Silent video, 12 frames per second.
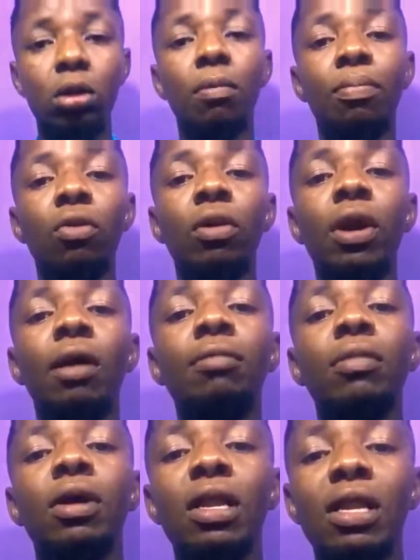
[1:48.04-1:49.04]
program,
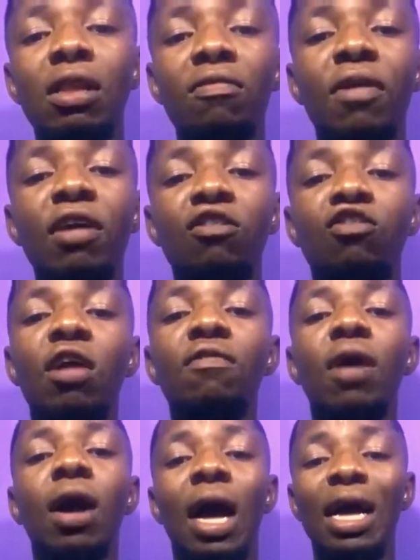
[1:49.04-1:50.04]
device
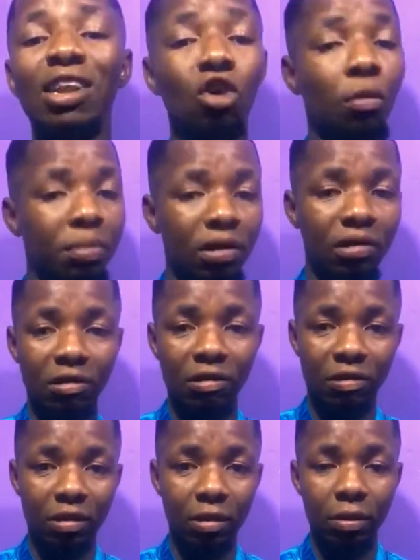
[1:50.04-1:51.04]
driver, and the operating
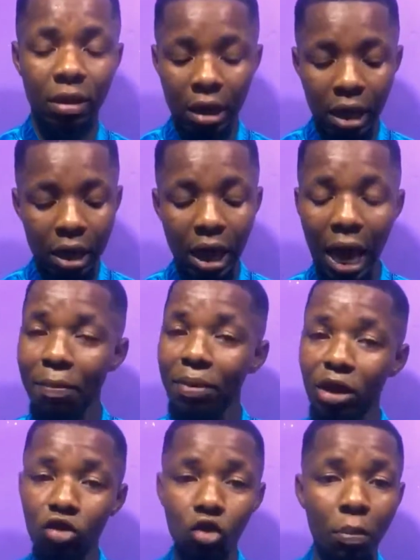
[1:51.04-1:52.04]
system. The
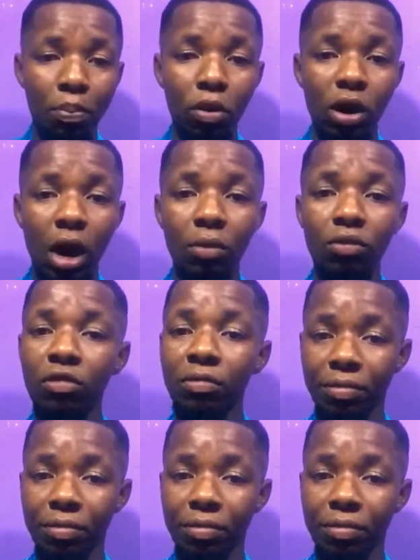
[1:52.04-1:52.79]
application programs,